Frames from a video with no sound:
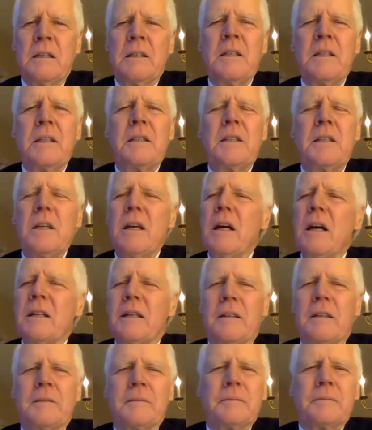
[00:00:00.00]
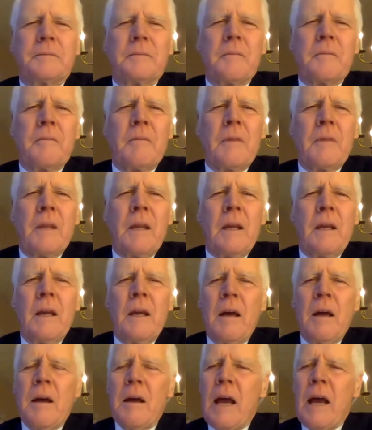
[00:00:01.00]
dhyana.
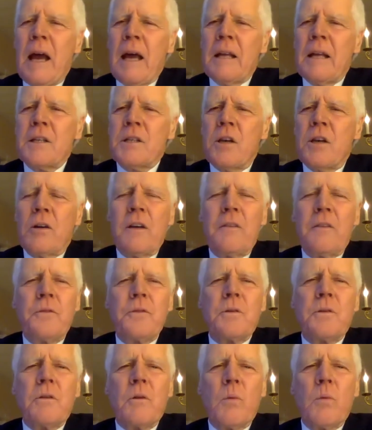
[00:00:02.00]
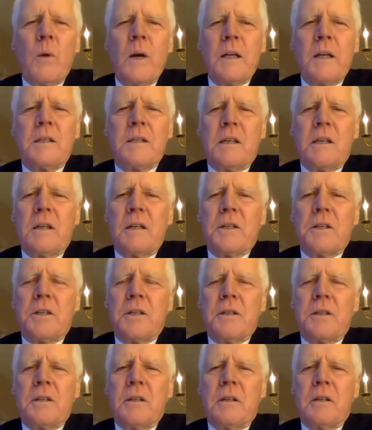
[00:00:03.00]
So if you do a word
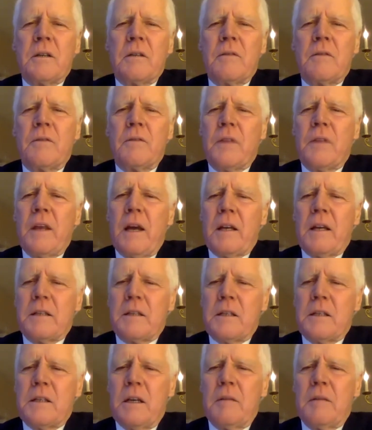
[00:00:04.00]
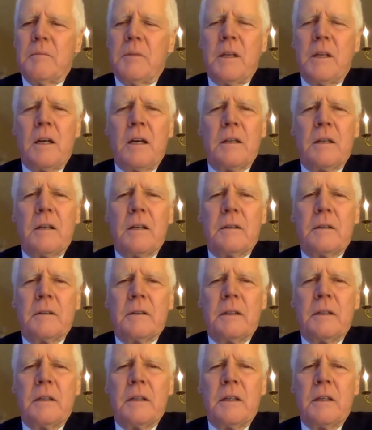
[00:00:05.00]
search for that term, dhyana,
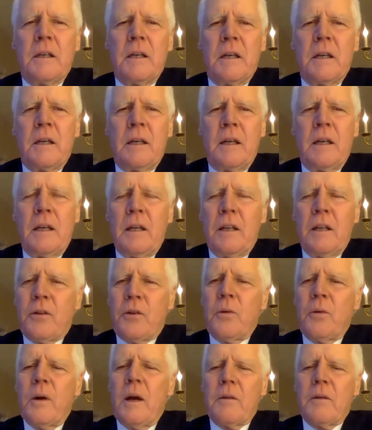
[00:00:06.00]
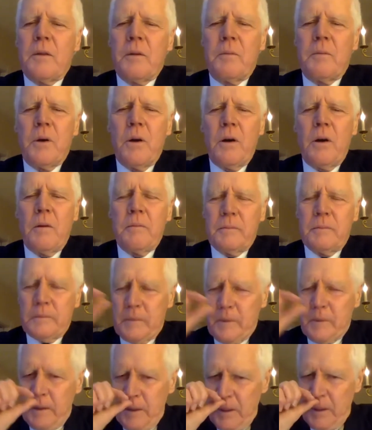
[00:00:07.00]
throughout the
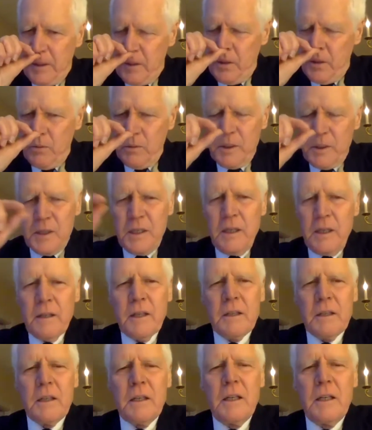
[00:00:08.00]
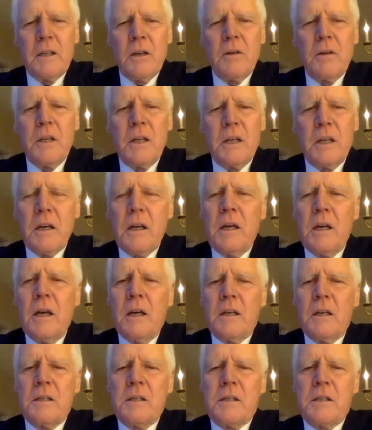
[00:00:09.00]
poem, you will see that it only
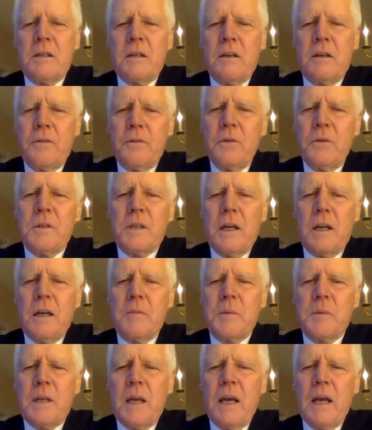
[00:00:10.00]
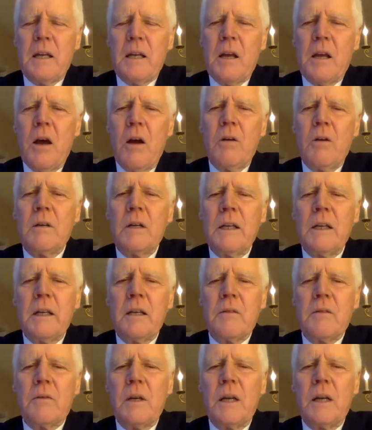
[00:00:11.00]
occurs a few times and only
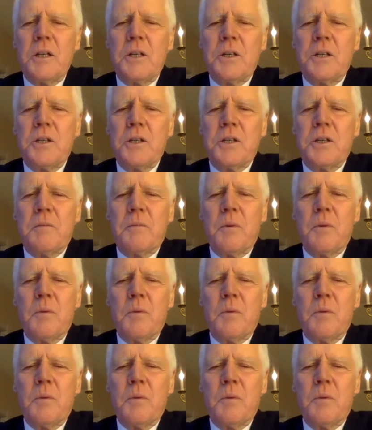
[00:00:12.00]
in relationship